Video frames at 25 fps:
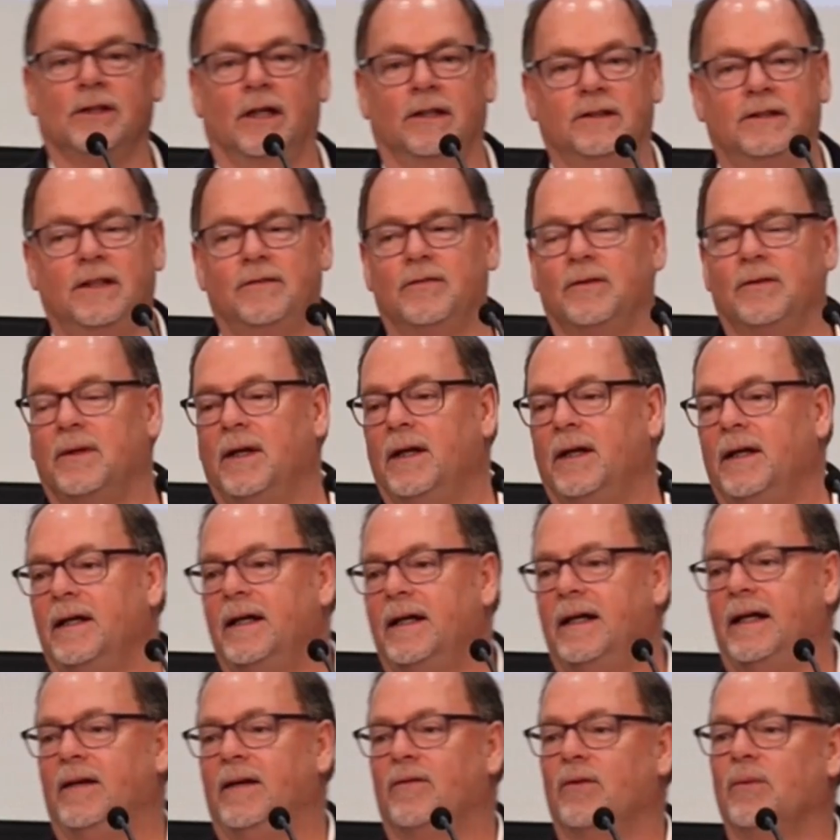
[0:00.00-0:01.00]
Even,
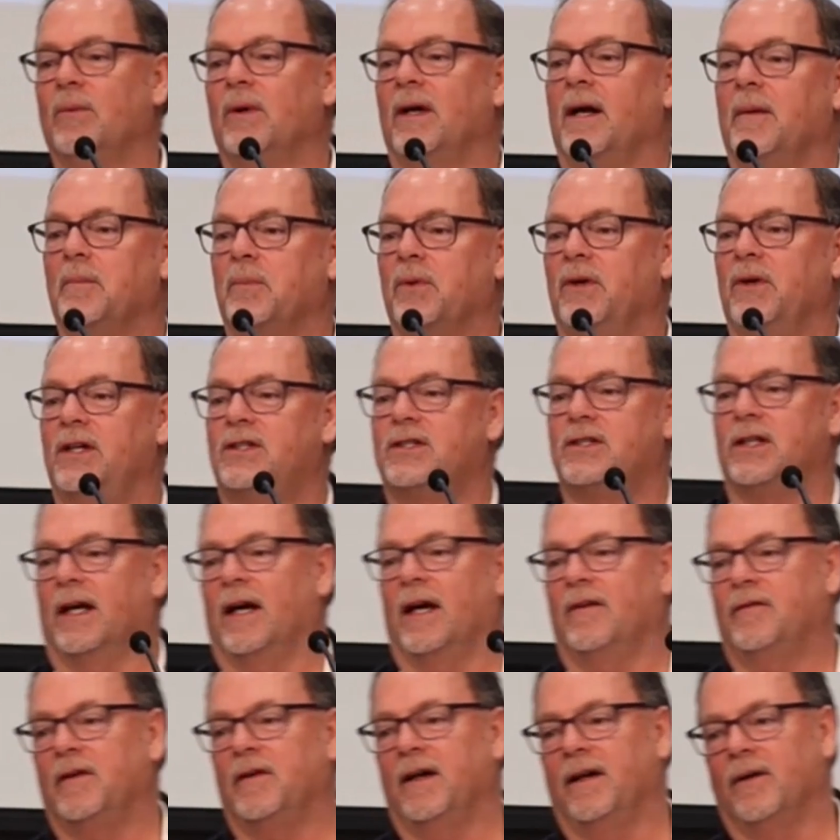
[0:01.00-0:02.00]
even when I'm preaching, I
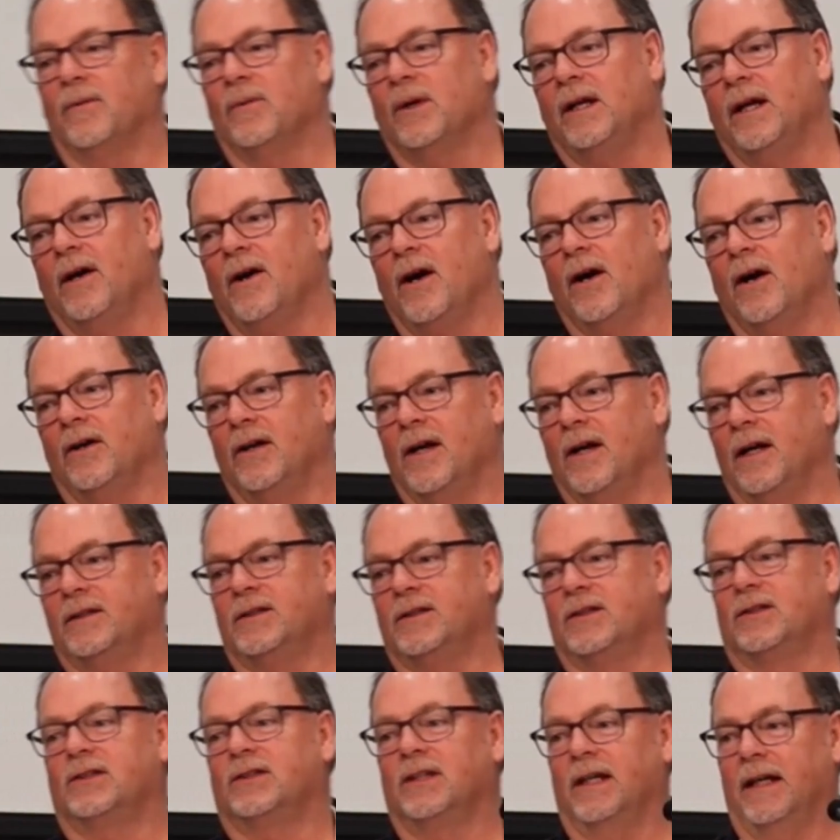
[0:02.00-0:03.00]
find it really hard not to
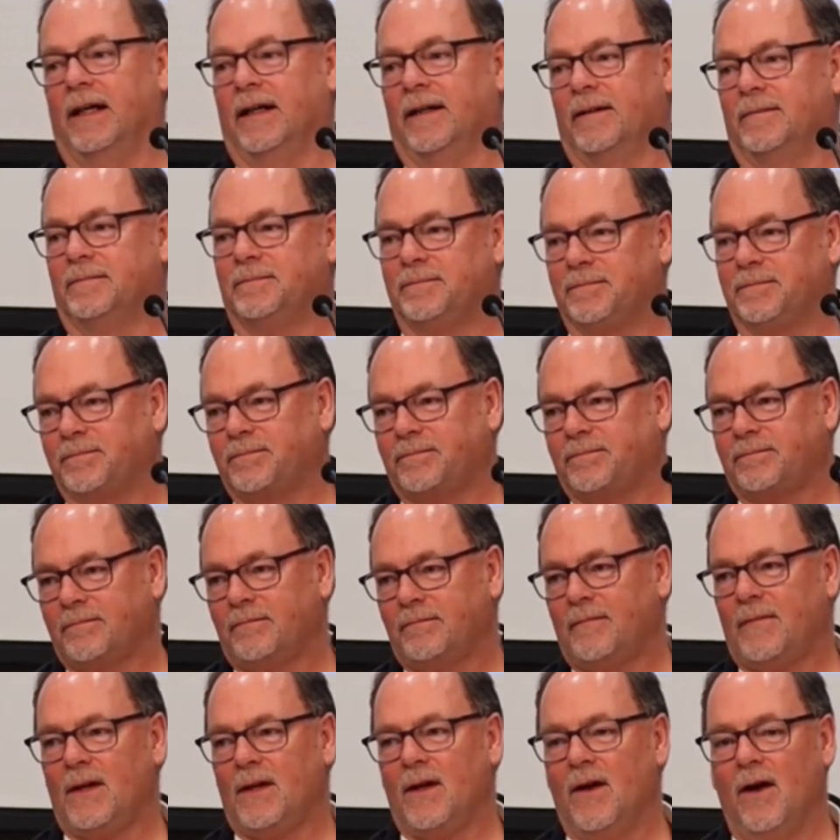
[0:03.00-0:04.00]
sing
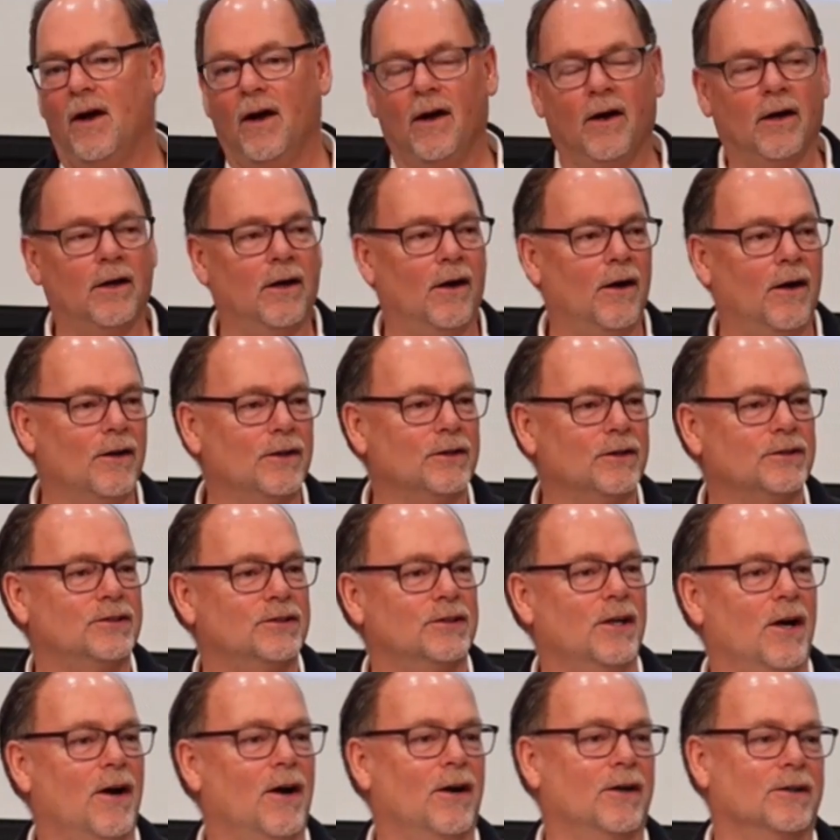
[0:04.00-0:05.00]
all, all the
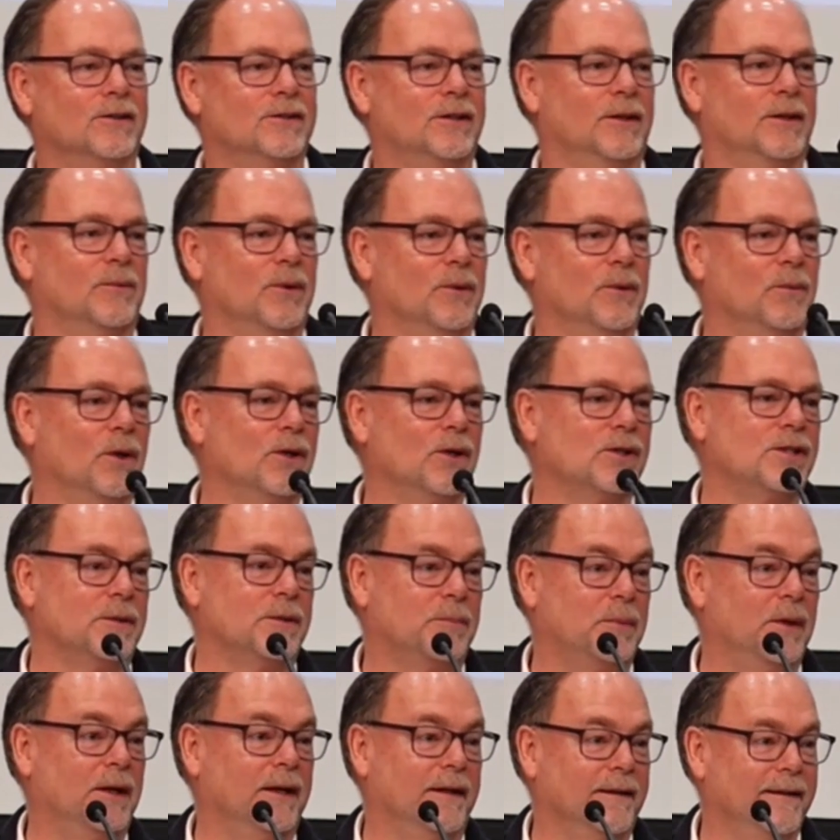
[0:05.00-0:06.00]
songs that we're
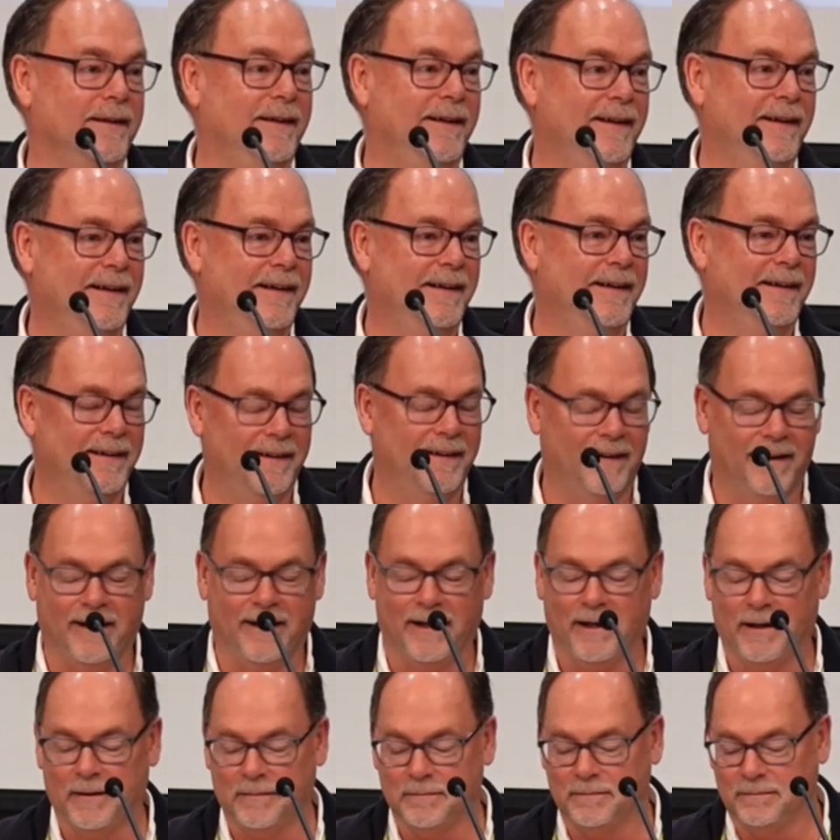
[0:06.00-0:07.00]
worshiping.
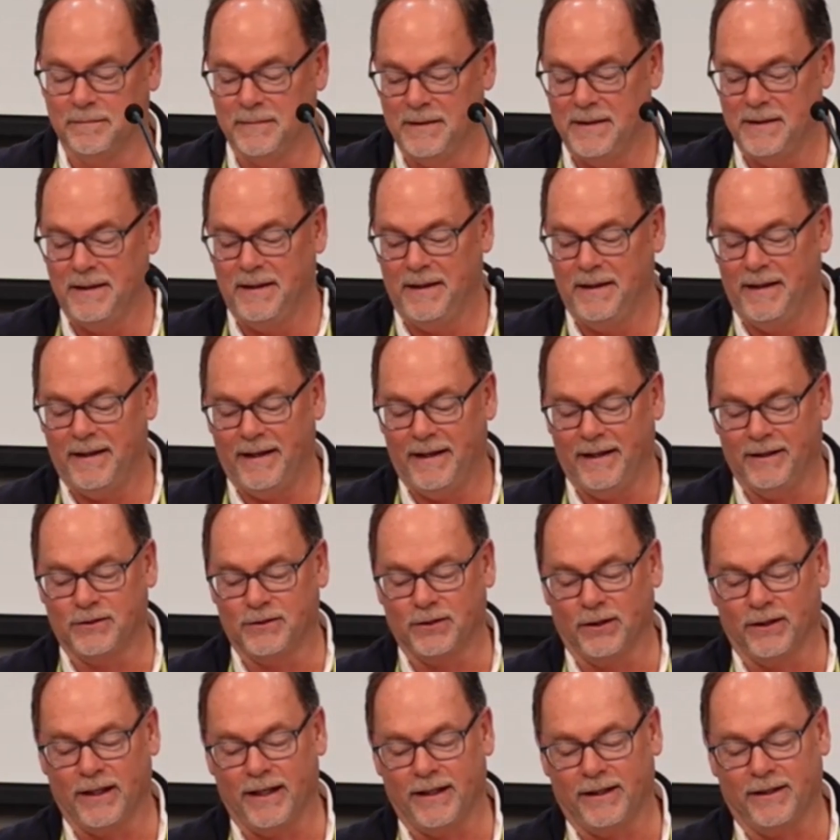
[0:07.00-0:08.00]
Um, and so
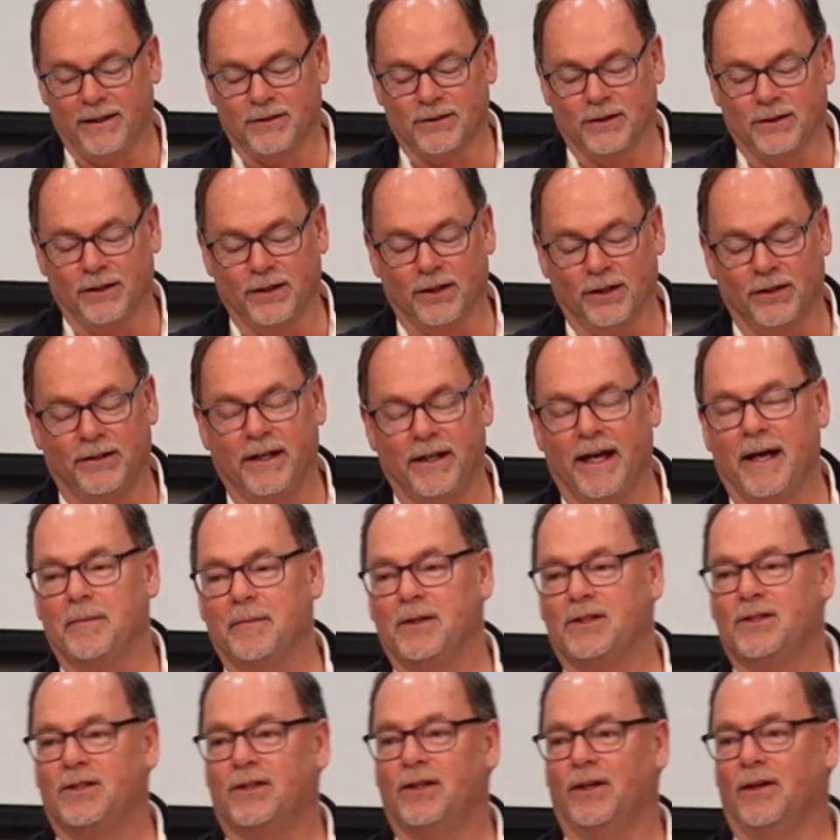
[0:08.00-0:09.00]
that does a little
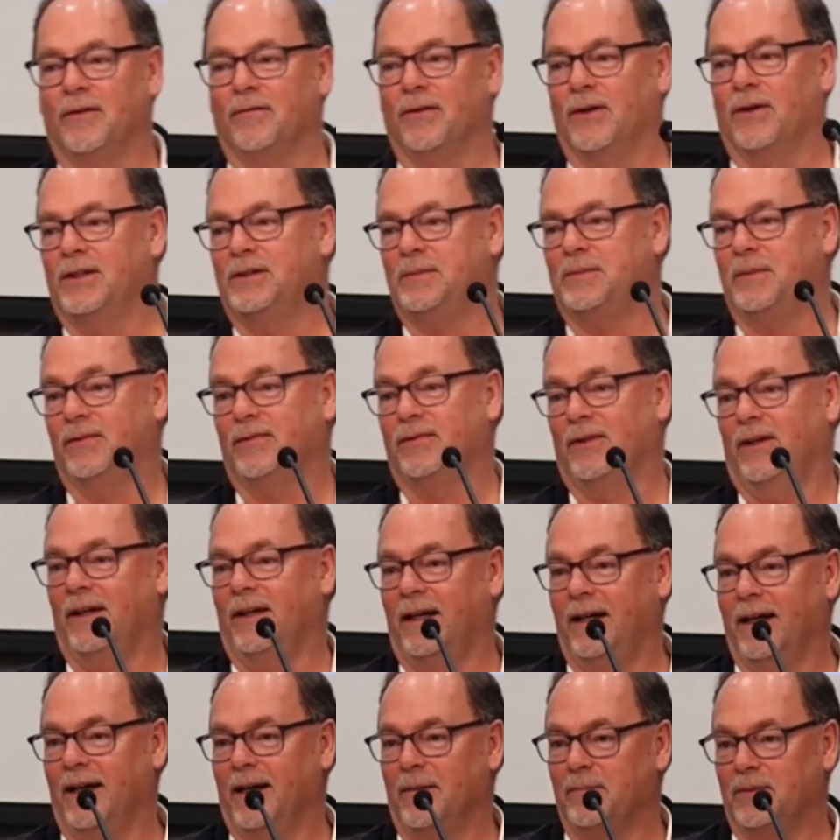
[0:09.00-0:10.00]
damage to your voice before you
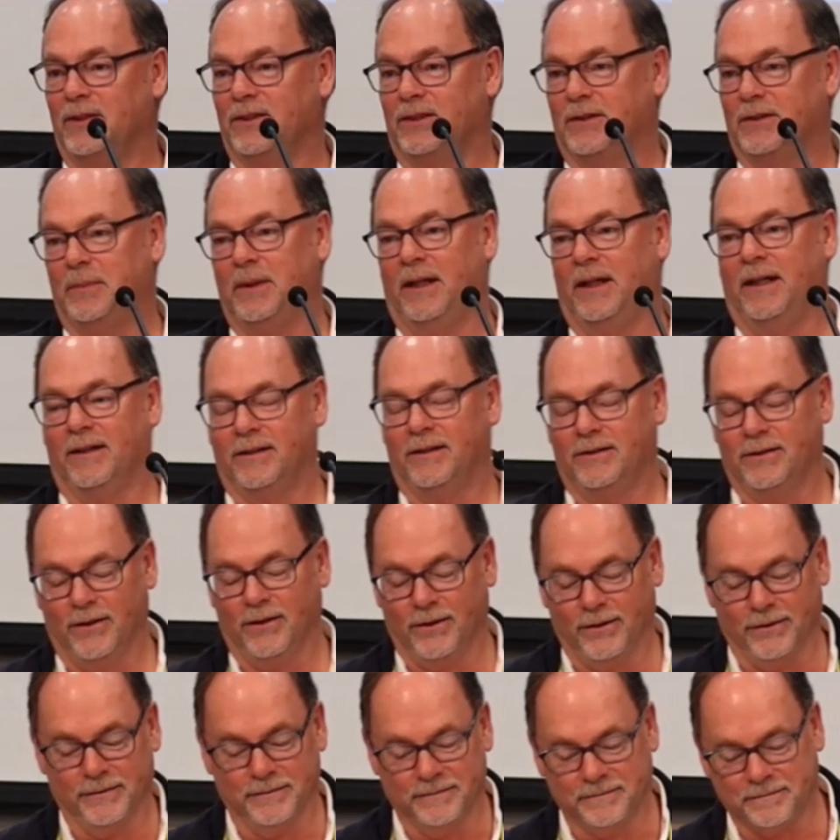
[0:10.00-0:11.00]
get up to speak.
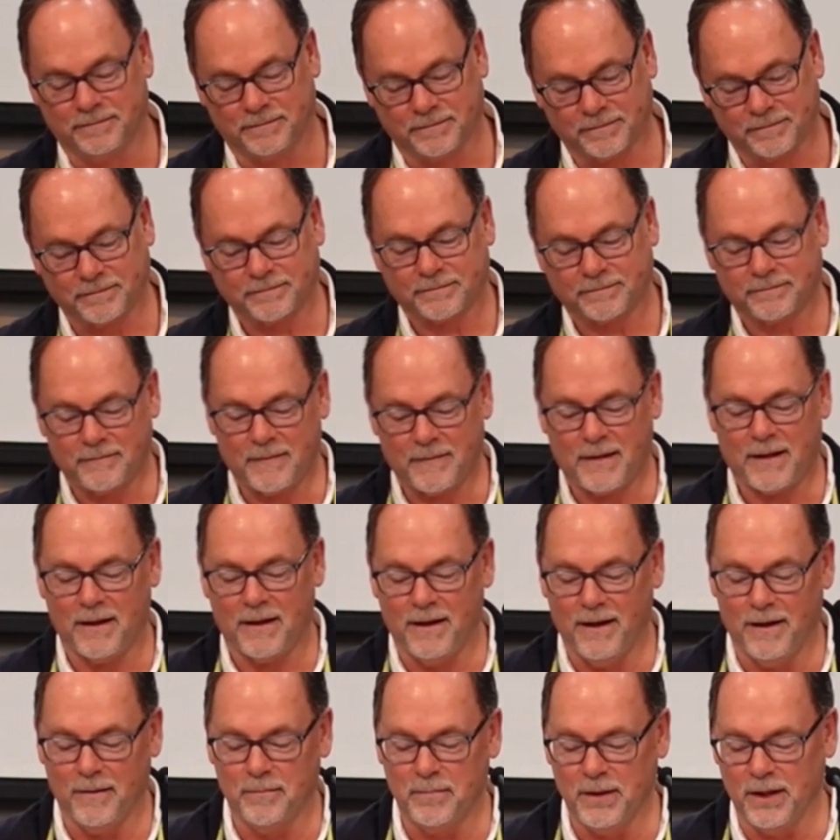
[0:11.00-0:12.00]
So
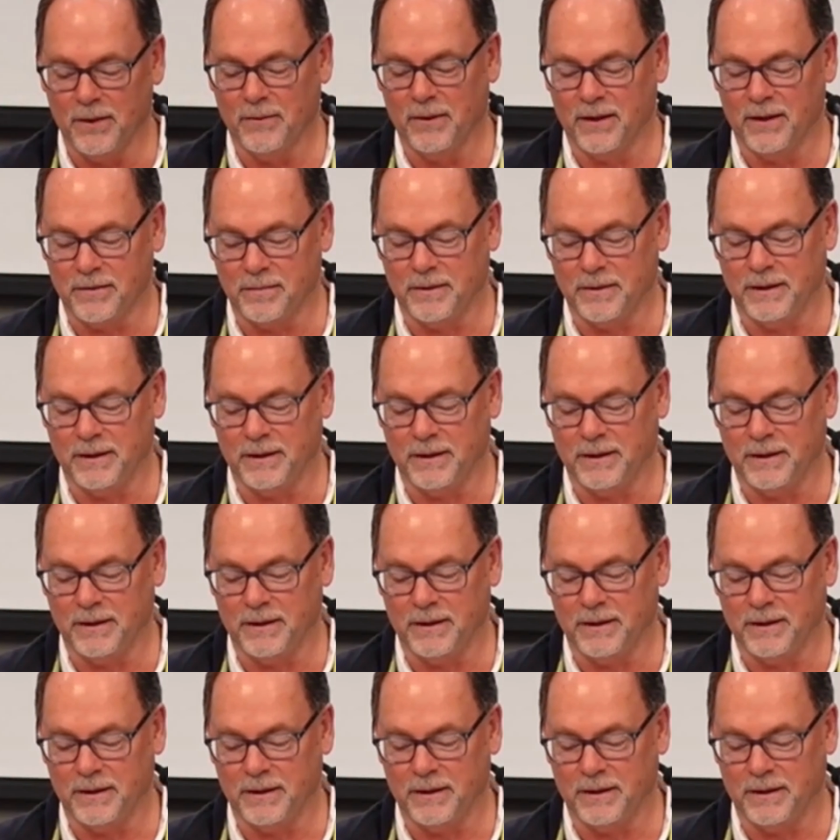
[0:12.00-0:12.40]
uh, bear with me.